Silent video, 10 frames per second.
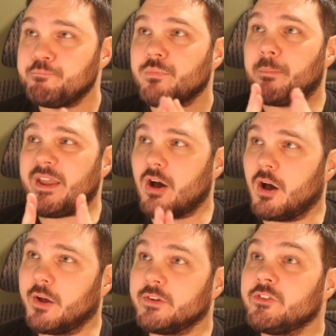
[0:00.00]

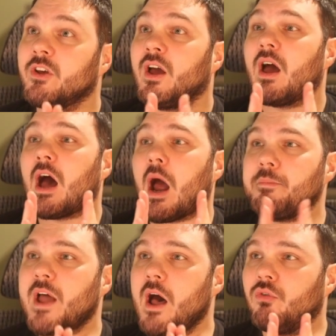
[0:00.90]
because I'm
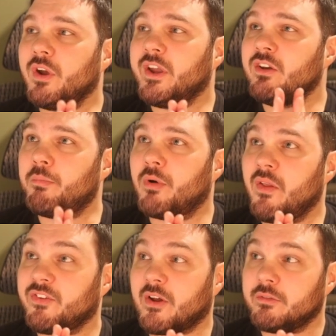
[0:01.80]
not looking to play
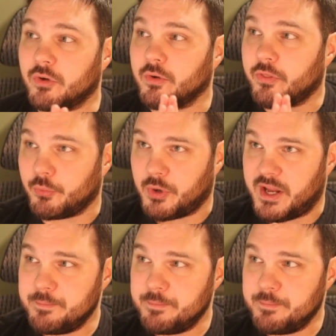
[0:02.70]
this on turn 3.